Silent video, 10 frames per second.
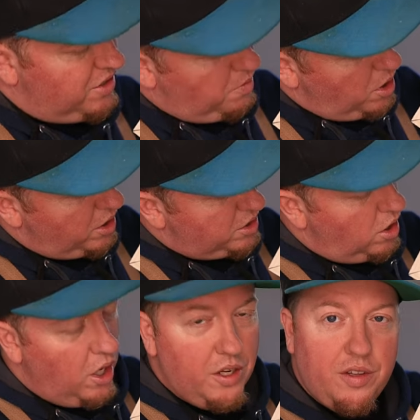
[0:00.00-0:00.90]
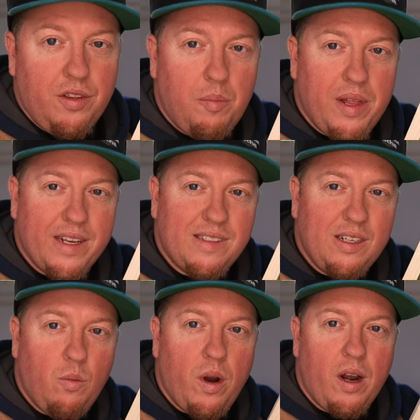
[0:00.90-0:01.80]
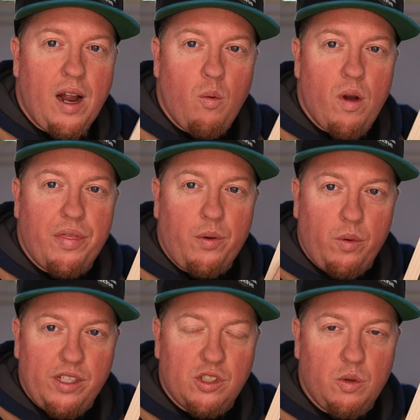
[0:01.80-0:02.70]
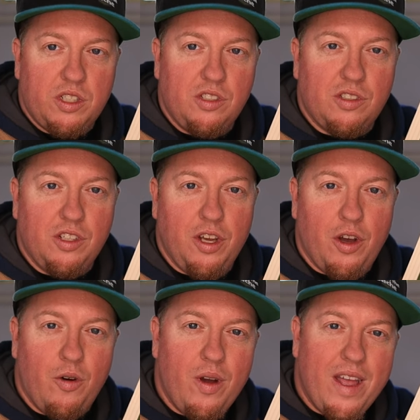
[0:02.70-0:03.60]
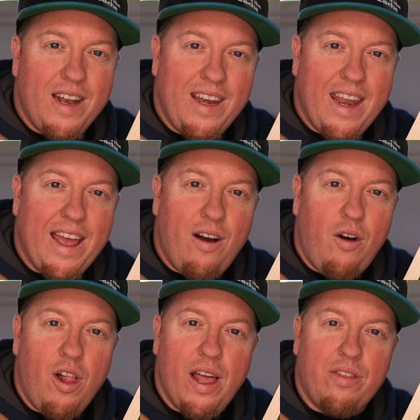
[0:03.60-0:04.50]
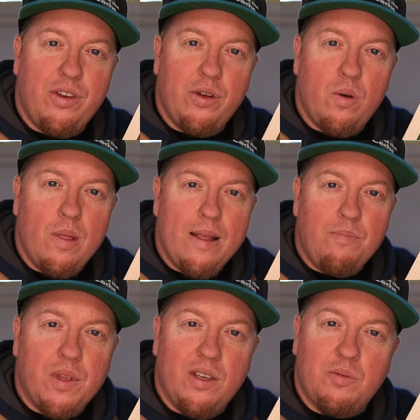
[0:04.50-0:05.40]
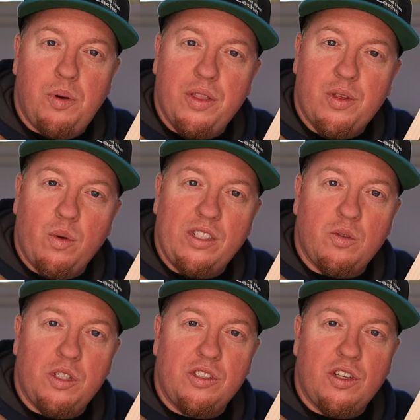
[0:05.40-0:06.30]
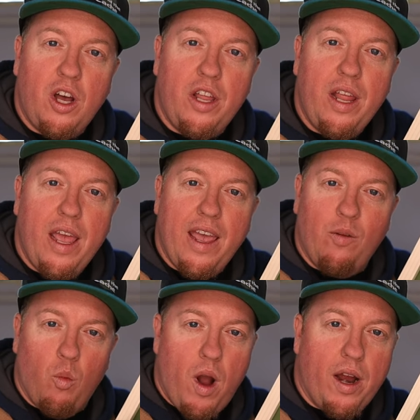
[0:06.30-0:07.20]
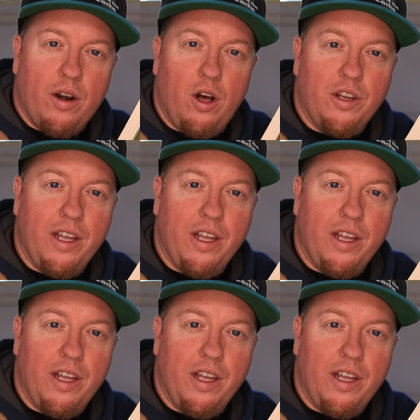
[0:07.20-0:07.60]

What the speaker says: it's marked onto the plexi where I want the read switches to go. Now all I have to do is put the read switches on and wire it all